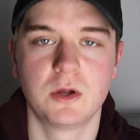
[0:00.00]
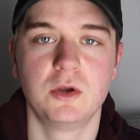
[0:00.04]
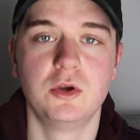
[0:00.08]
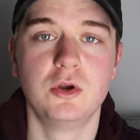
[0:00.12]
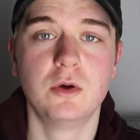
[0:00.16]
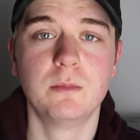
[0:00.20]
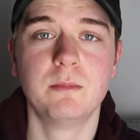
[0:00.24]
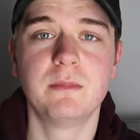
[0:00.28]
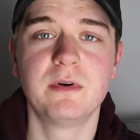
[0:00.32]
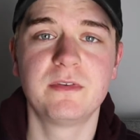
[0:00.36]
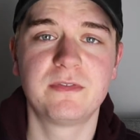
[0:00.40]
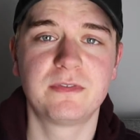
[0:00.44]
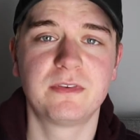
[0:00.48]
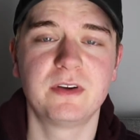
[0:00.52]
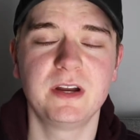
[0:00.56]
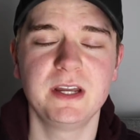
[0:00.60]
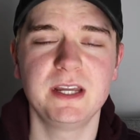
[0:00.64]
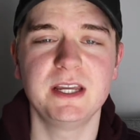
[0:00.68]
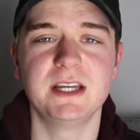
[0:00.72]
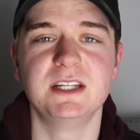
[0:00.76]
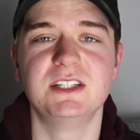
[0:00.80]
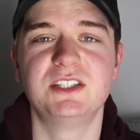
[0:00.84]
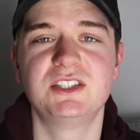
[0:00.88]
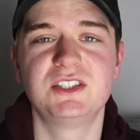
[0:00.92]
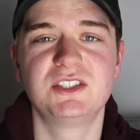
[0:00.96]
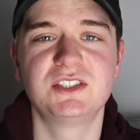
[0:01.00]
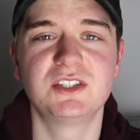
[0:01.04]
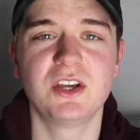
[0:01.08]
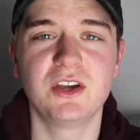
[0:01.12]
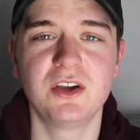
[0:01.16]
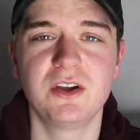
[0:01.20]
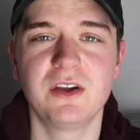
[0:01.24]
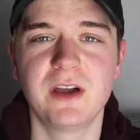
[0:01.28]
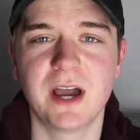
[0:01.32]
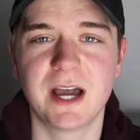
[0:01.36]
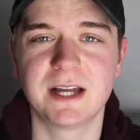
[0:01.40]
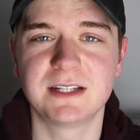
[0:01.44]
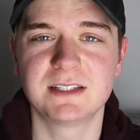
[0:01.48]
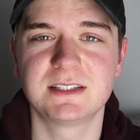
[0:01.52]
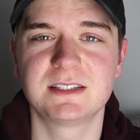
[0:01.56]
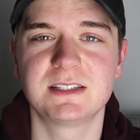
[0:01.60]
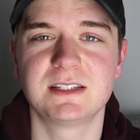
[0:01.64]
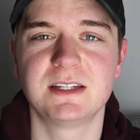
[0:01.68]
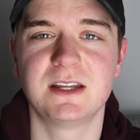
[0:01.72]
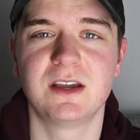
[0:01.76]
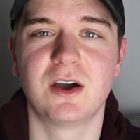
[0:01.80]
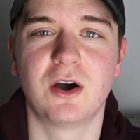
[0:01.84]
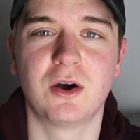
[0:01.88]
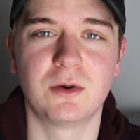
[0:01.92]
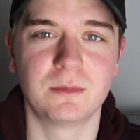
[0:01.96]
Number three is Sir
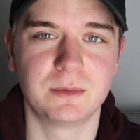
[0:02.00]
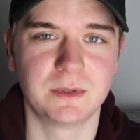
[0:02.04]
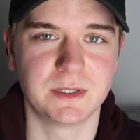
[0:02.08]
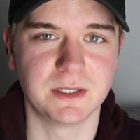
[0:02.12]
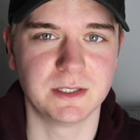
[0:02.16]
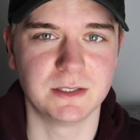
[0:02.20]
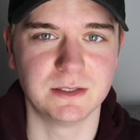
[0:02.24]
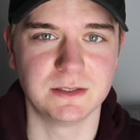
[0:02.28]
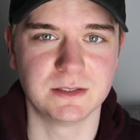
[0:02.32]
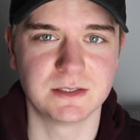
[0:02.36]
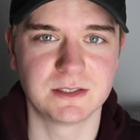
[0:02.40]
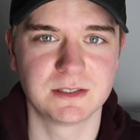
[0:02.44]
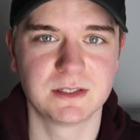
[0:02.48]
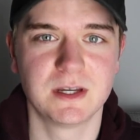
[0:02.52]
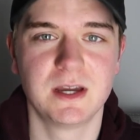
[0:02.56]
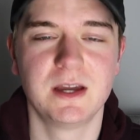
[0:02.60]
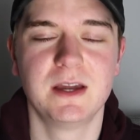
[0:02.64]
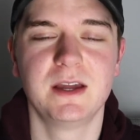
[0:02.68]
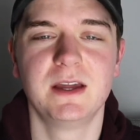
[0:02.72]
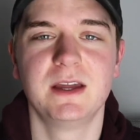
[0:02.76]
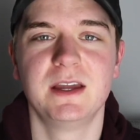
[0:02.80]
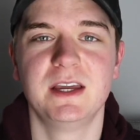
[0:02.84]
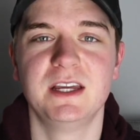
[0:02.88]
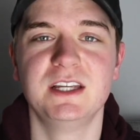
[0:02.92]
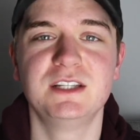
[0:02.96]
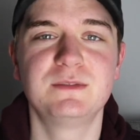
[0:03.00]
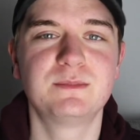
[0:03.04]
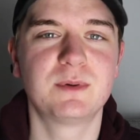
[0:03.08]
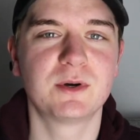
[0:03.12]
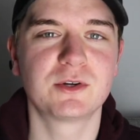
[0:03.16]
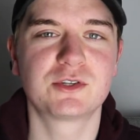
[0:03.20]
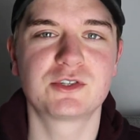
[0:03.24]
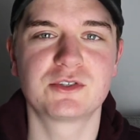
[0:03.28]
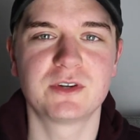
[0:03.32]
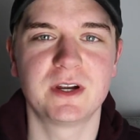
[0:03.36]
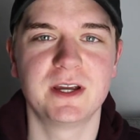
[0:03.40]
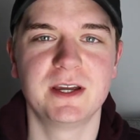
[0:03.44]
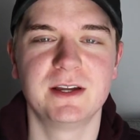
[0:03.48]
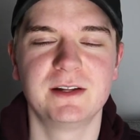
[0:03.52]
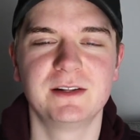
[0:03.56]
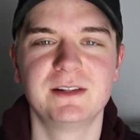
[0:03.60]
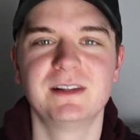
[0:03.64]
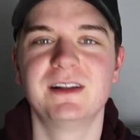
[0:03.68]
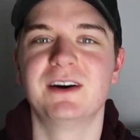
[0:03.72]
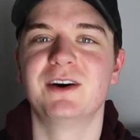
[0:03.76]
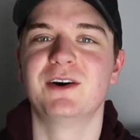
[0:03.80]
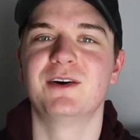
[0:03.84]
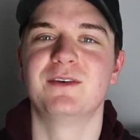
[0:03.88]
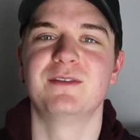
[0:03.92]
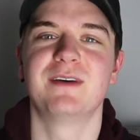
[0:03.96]
Anthony Hopkins. His
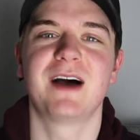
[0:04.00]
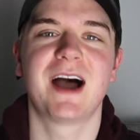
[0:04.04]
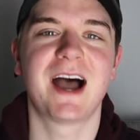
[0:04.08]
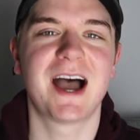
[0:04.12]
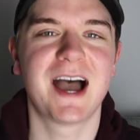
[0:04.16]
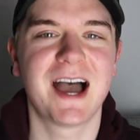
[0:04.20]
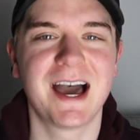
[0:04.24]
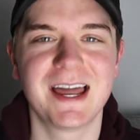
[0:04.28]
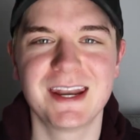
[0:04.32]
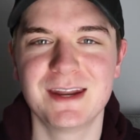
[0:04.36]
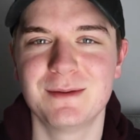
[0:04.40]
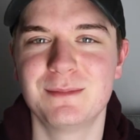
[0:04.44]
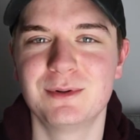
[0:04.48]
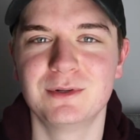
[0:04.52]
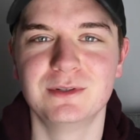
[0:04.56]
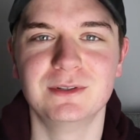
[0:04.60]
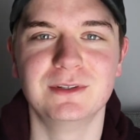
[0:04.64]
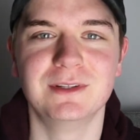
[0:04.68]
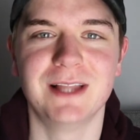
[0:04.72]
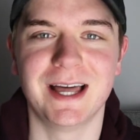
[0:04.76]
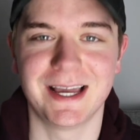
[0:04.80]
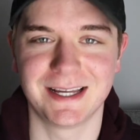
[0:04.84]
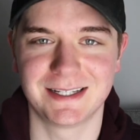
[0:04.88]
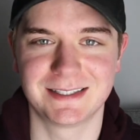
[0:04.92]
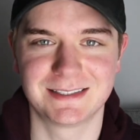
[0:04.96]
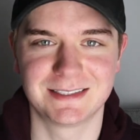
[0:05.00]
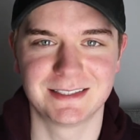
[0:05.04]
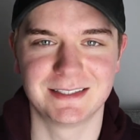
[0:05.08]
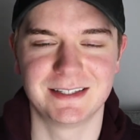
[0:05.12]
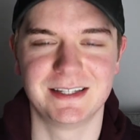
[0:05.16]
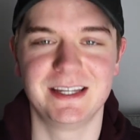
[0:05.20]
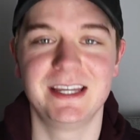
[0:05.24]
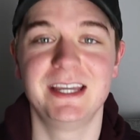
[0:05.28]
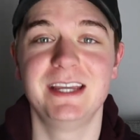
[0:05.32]
portrayal of Hannibal Lecter